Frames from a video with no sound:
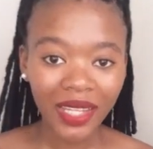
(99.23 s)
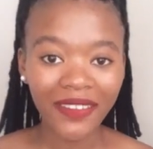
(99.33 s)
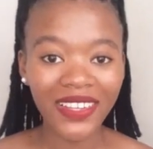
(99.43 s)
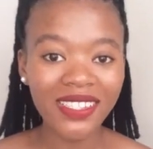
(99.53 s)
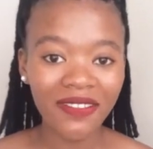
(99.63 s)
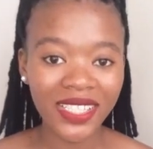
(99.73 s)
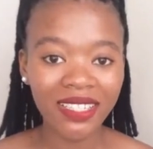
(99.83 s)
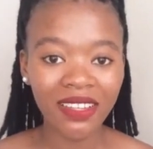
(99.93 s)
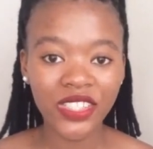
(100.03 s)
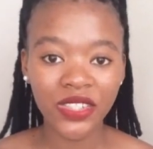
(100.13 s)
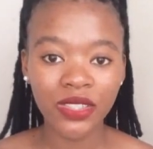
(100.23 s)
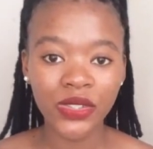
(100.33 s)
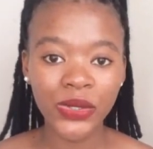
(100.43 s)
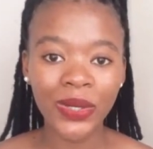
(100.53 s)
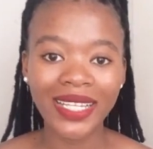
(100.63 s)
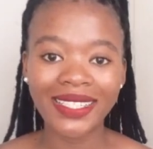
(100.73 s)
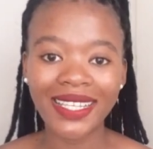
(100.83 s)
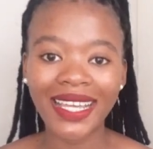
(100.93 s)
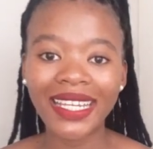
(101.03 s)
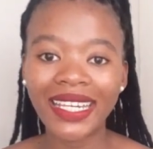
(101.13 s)
That's the first thing that you need to do. And
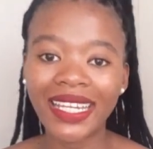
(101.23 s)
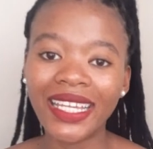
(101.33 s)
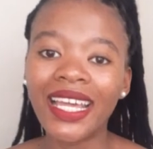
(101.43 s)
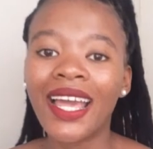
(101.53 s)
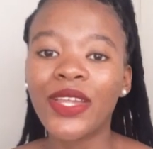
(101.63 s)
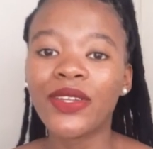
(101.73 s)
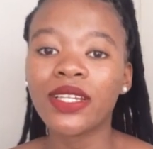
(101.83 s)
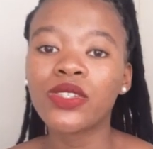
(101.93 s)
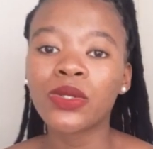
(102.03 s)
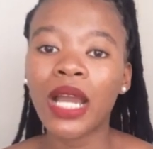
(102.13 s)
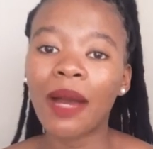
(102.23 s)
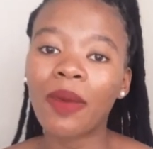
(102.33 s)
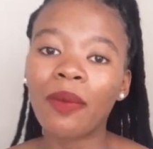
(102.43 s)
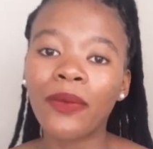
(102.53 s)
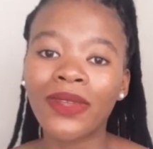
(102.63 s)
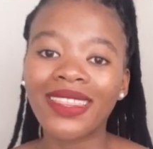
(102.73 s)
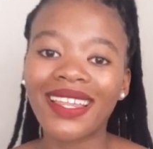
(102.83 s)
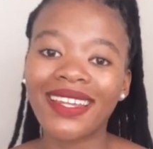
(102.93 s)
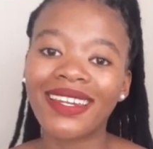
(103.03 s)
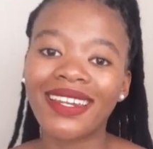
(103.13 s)
secondly, you need to come up with
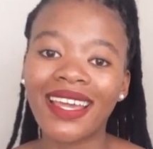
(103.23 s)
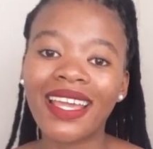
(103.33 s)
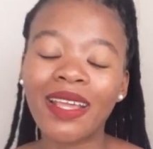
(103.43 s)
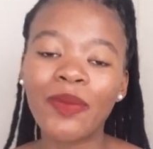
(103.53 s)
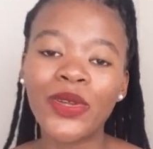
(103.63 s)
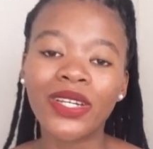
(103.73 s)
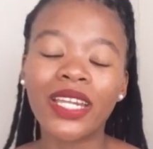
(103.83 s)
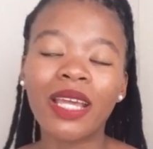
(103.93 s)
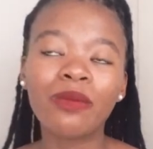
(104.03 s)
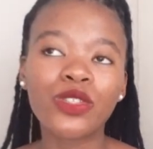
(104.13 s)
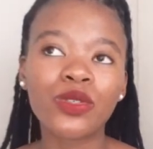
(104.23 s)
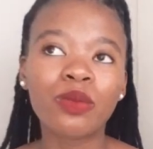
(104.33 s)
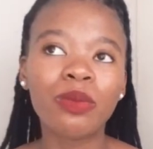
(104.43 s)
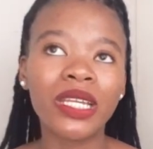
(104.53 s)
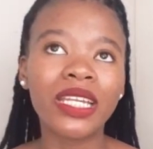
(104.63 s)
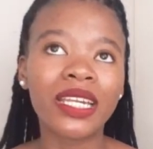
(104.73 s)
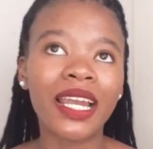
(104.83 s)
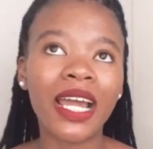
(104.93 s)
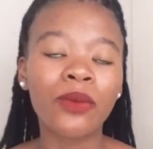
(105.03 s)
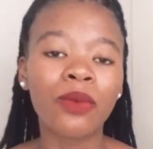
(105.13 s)
a name. Your name should be in
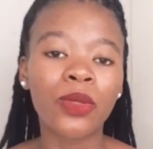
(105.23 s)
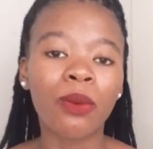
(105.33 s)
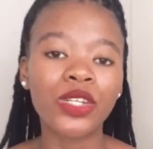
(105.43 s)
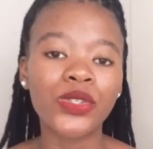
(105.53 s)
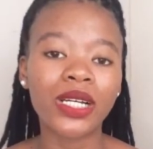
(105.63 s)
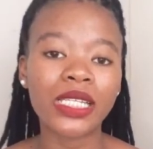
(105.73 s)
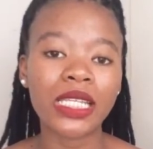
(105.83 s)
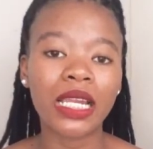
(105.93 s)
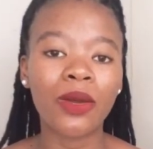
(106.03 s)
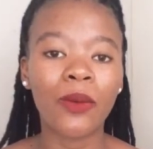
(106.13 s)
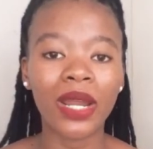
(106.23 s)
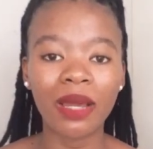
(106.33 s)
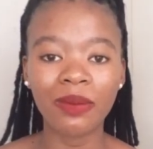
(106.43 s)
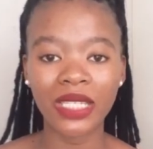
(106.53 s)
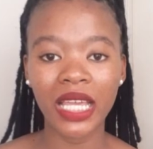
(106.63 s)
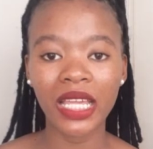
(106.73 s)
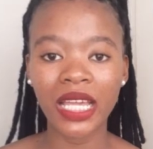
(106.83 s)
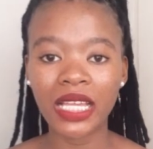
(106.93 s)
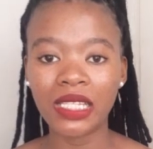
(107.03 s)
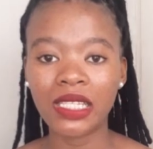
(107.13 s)
line with what you are selling. What I'm saying
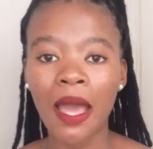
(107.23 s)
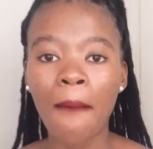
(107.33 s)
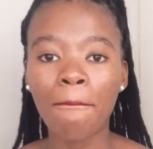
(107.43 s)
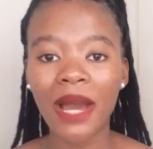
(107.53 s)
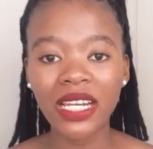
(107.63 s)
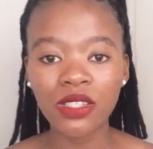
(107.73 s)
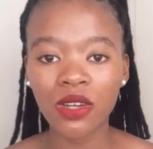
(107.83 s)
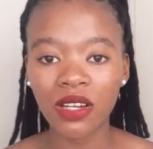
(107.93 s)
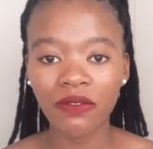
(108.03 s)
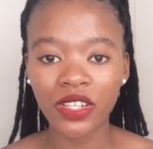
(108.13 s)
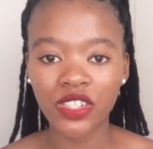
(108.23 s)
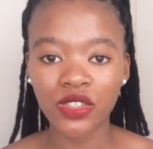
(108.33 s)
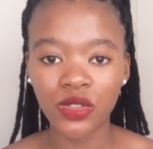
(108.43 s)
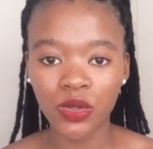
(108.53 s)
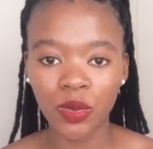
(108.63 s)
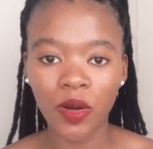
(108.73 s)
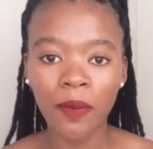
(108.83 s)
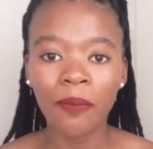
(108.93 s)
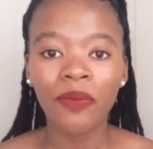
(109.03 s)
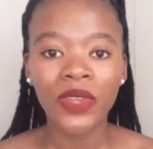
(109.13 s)
is, mine is called Fashion
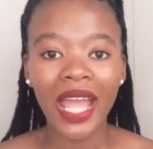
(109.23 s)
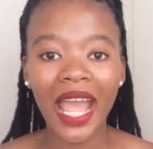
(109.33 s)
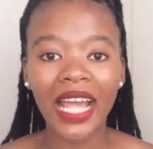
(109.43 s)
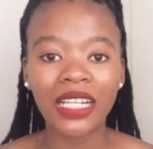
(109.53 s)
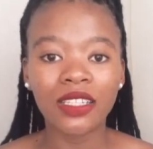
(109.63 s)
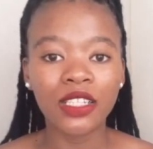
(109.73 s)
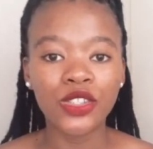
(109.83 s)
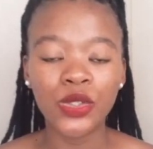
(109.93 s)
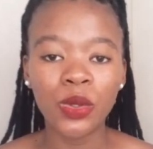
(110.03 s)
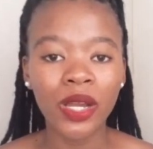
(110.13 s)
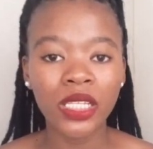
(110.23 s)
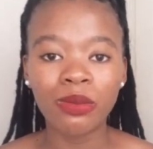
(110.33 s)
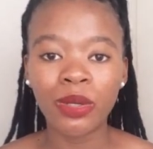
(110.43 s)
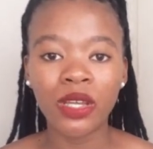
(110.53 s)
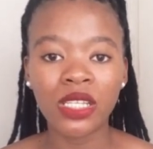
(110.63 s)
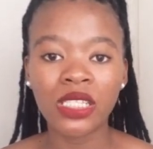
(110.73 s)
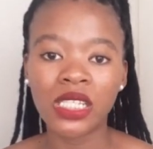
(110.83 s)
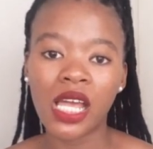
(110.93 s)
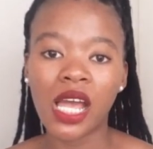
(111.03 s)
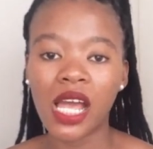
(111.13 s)
Duo, and Duo is because
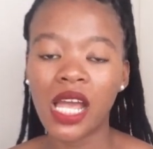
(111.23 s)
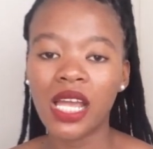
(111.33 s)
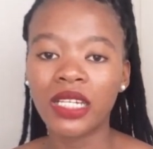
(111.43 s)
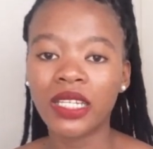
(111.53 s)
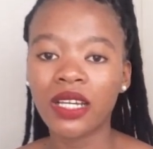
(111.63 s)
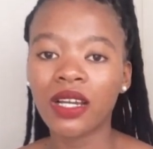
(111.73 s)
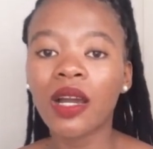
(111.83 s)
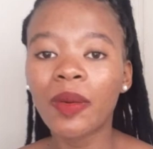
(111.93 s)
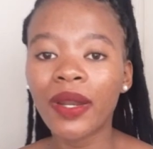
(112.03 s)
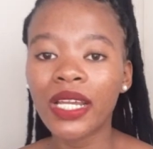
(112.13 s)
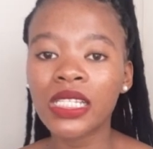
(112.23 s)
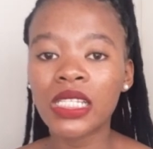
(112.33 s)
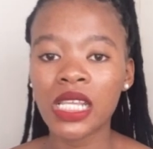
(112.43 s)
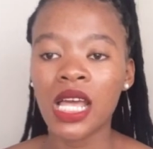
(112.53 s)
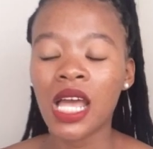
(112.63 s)
it incorporates,